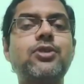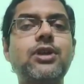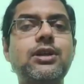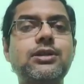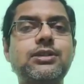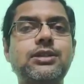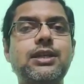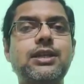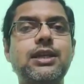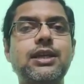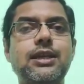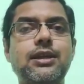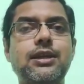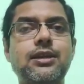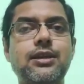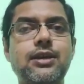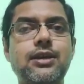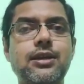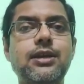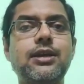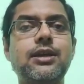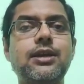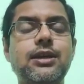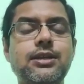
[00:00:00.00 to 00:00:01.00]

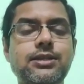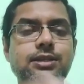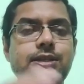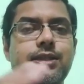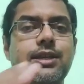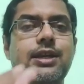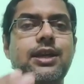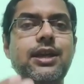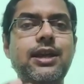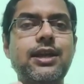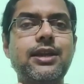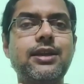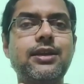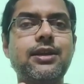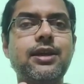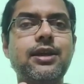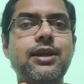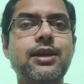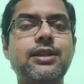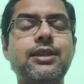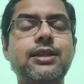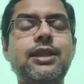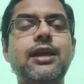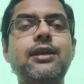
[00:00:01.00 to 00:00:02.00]
screen,
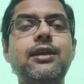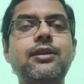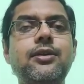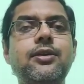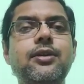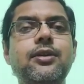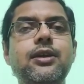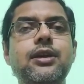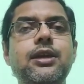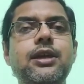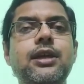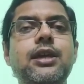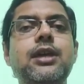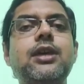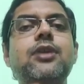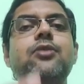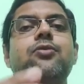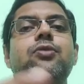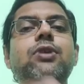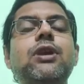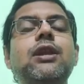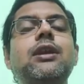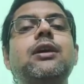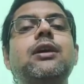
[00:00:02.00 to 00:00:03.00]
then he
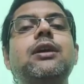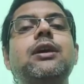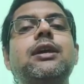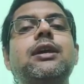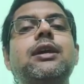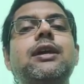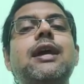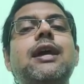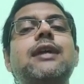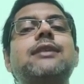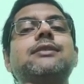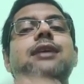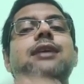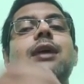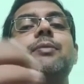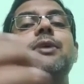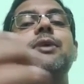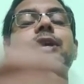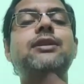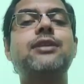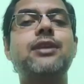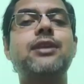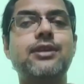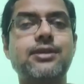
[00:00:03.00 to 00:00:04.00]
will get some
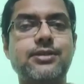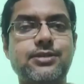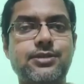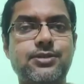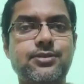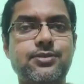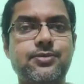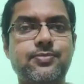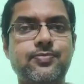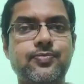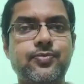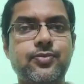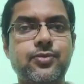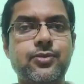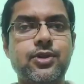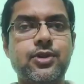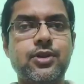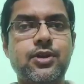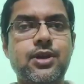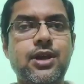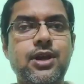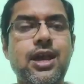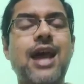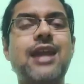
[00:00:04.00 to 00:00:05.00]
interest,
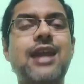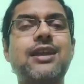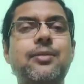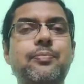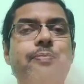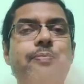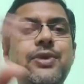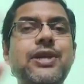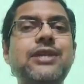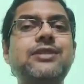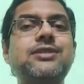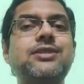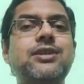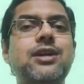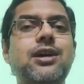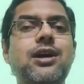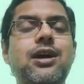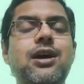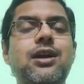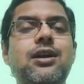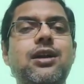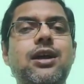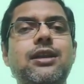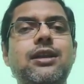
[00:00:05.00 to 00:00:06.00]
and the
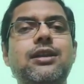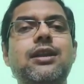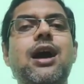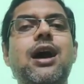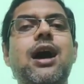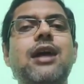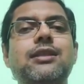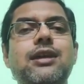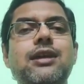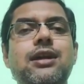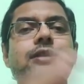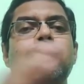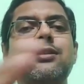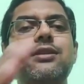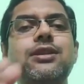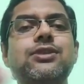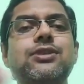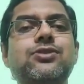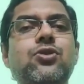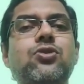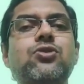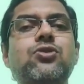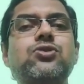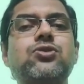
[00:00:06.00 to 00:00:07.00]
picture and the other
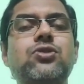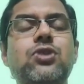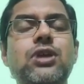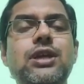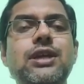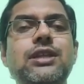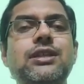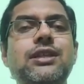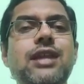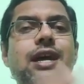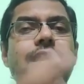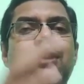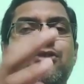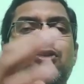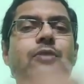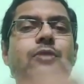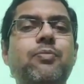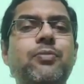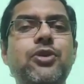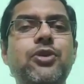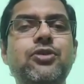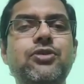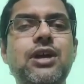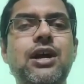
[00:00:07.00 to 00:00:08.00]
resource in that
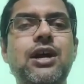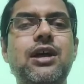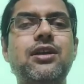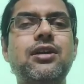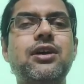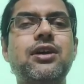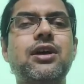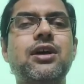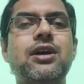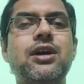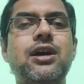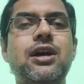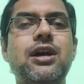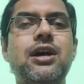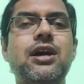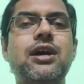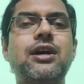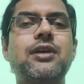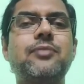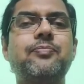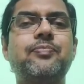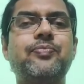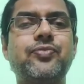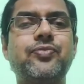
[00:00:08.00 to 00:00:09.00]
computer
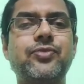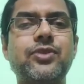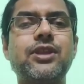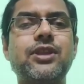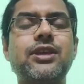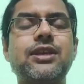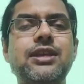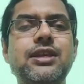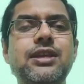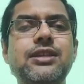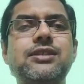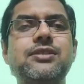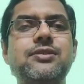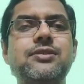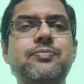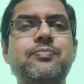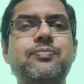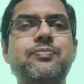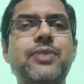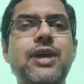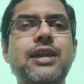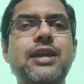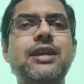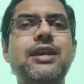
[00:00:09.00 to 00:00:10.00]
is
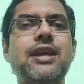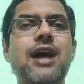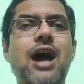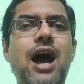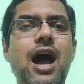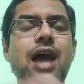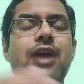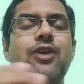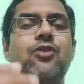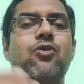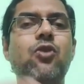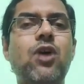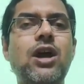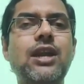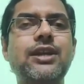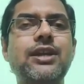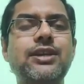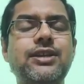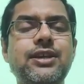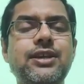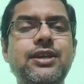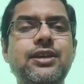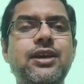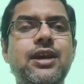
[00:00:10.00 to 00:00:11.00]
very high
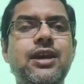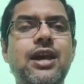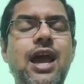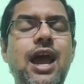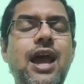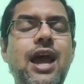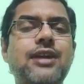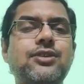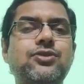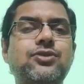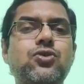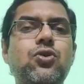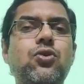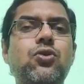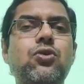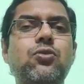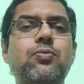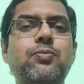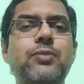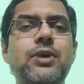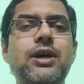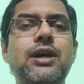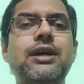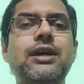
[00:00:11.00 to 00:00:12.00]
quality, and so
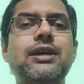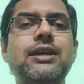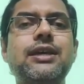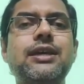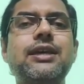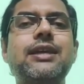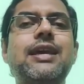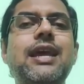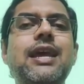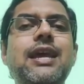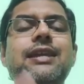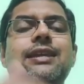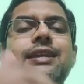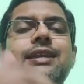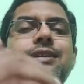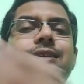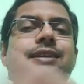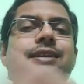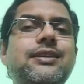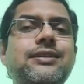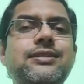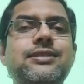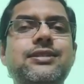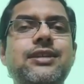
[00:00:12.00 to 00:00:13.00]
he get
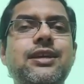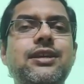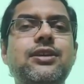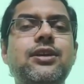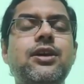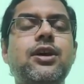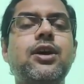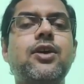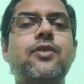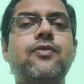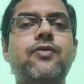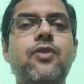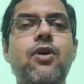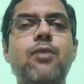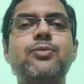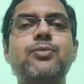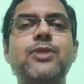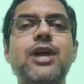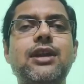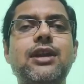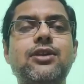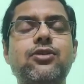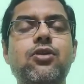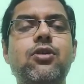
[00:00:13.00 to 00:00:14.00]
interested from
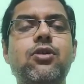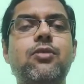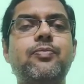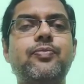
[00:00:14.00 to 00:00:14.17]
that